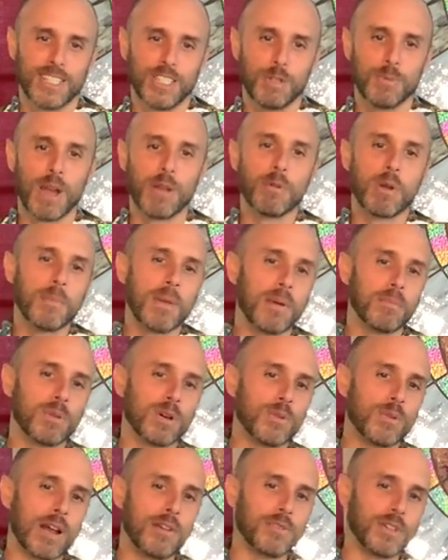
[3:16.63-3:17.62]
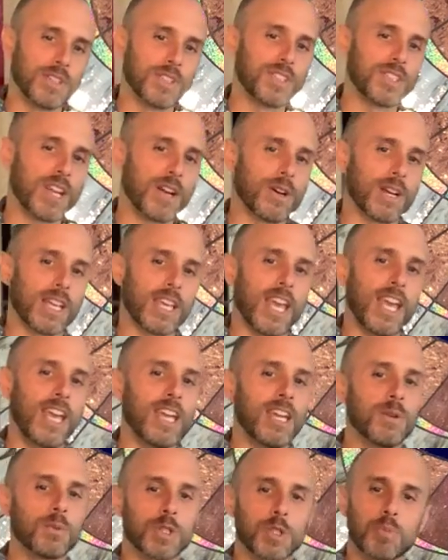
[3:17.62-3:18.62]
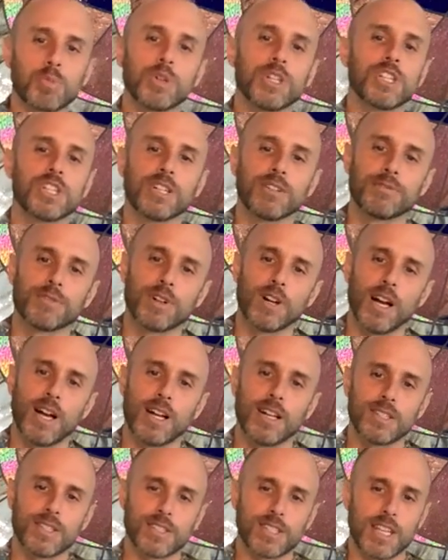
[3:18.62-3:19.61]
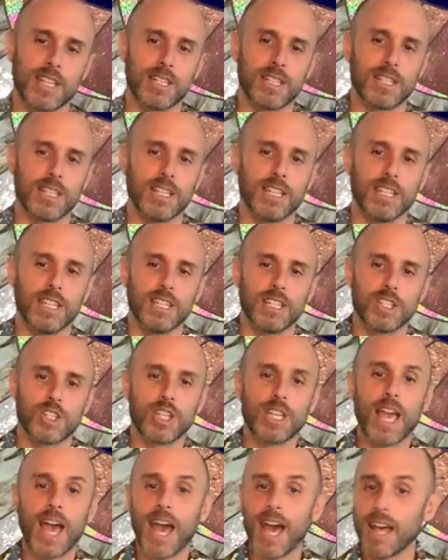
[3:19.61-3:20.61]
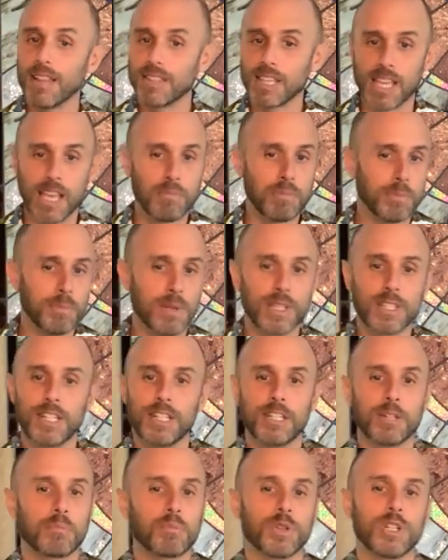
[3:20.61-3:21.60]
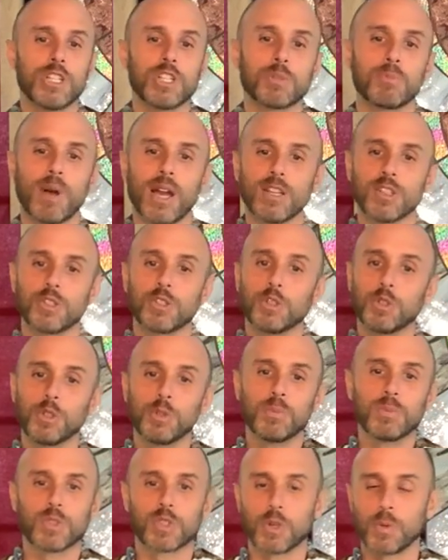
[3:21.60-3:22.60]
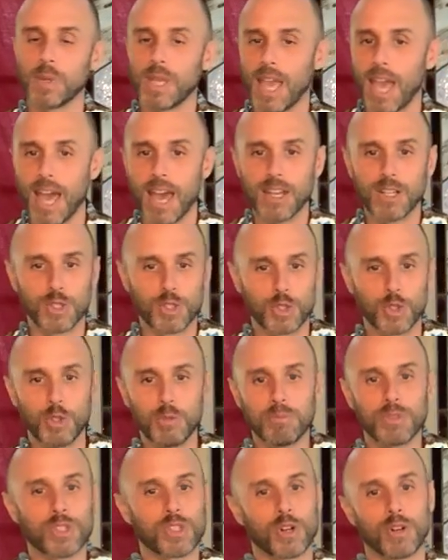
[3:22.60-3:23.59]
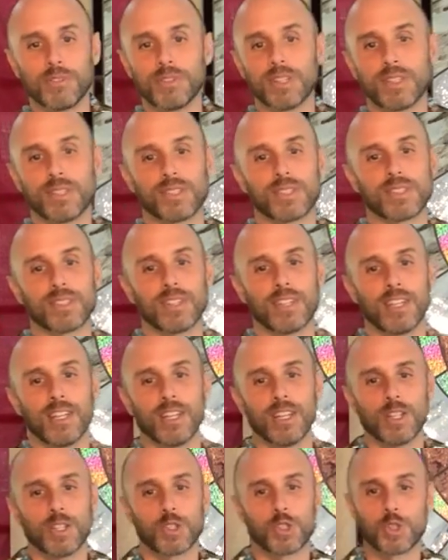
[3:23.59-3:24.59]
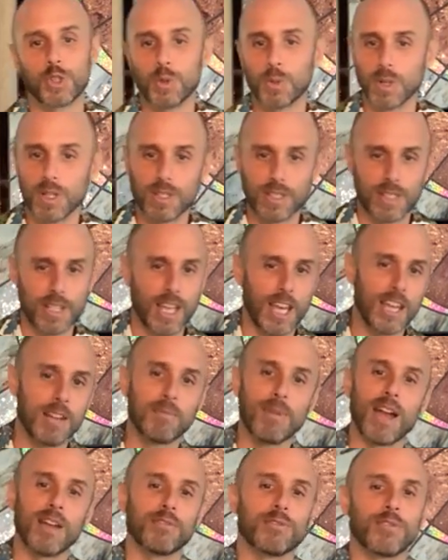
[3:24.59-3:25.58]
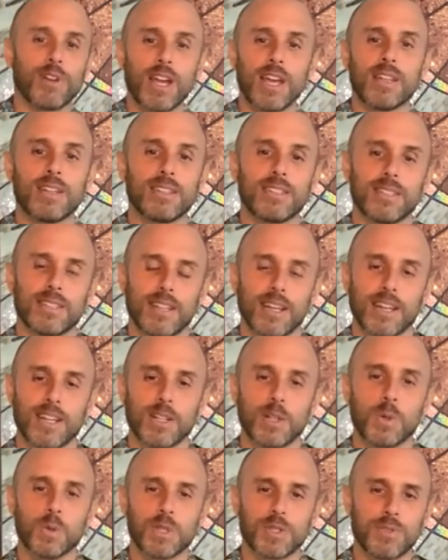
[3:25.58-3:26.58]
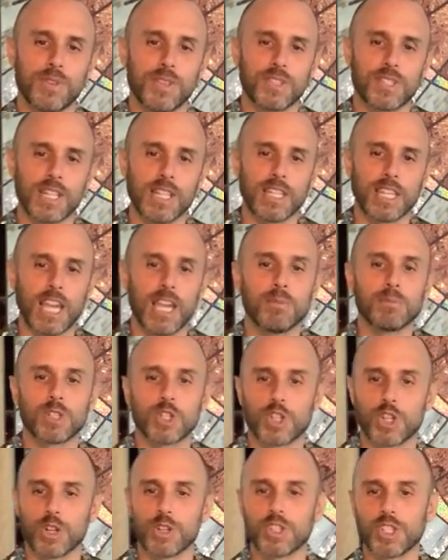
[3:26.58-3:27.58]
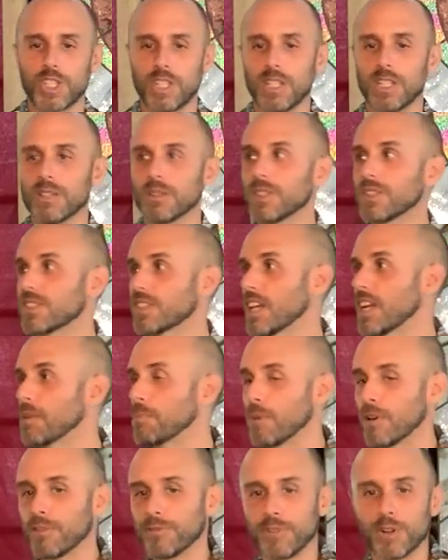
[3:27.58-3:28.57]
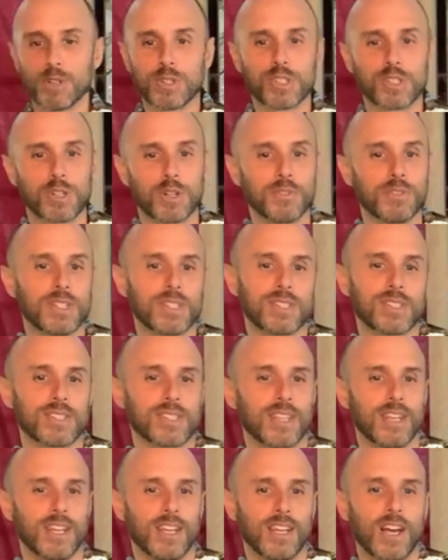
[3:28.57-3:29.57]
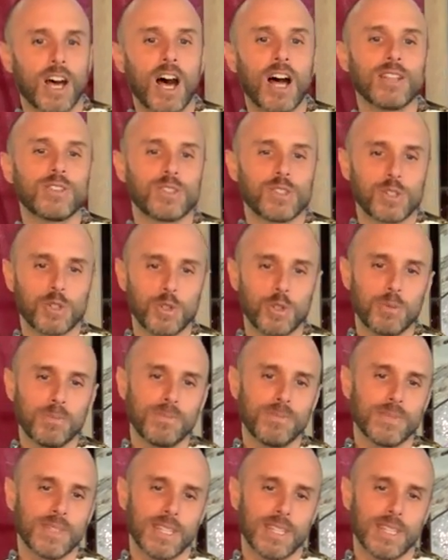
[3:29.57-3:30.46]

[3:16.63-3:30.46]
You might remember Reverend Sarah Kane was preaching for us, and she had the capability to preach by Zoom, so we had a Zoom service. Stuart and my friend who was visiting came to church here and set up our first service on Zoom.